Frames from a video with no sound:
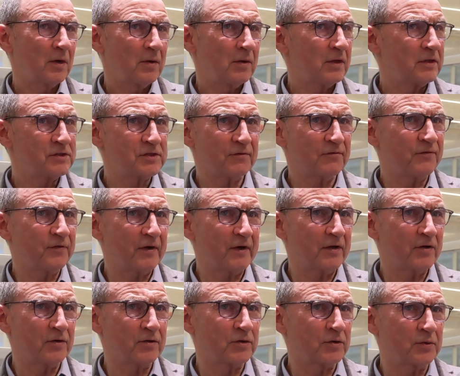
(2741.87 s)
Well, it's a very
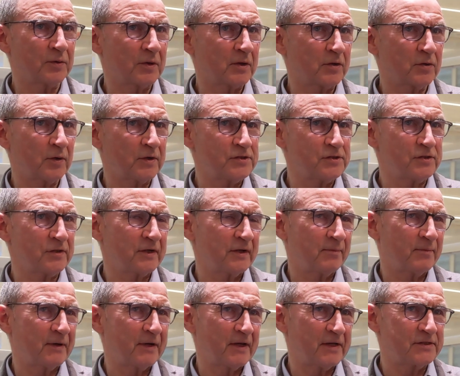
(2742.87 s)
good question. I've
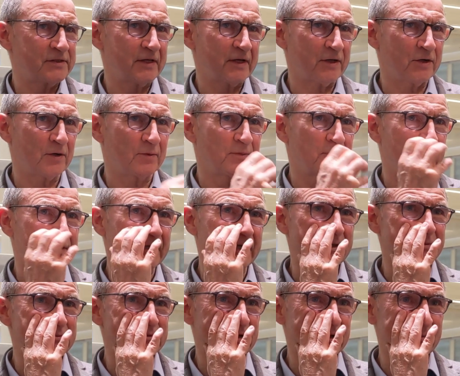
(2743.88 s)
been asked that a number of
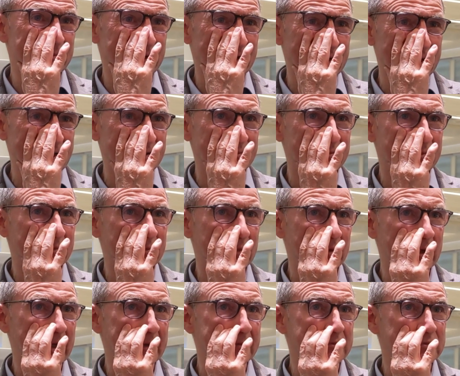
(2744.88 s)
times, Graham, and
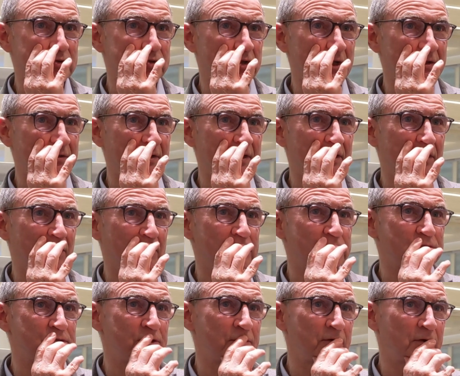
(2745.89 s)
I'm genuinely not
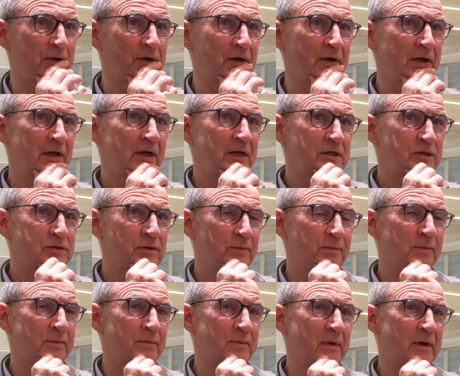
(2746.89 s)
sure.
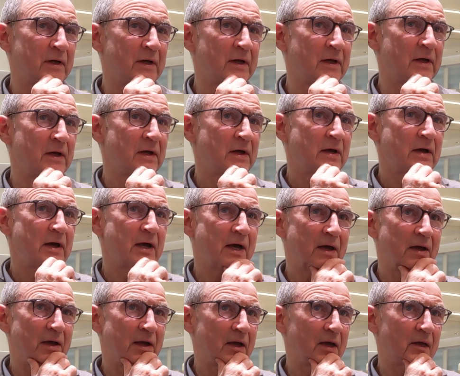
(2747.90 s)
Some,
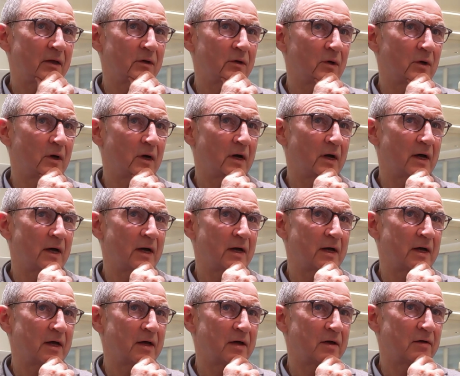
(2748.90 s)

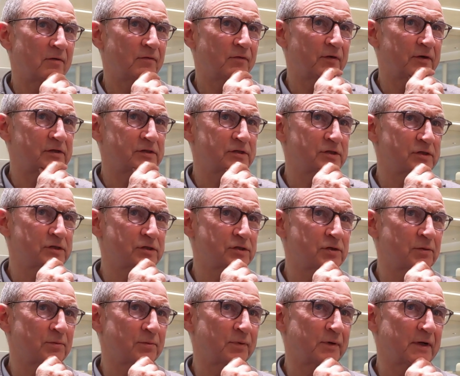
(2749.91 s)
for instance,
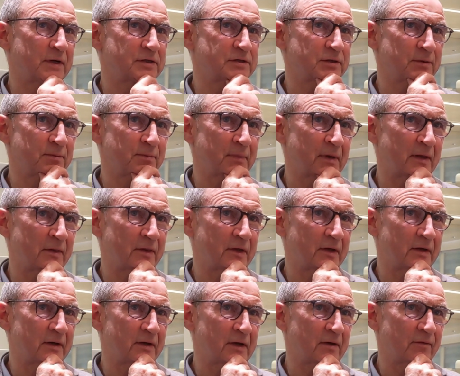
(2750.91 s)
some players
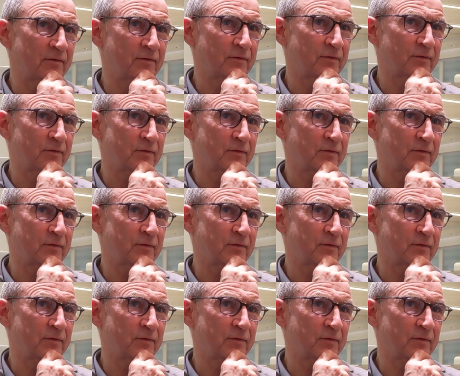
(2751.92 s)
that have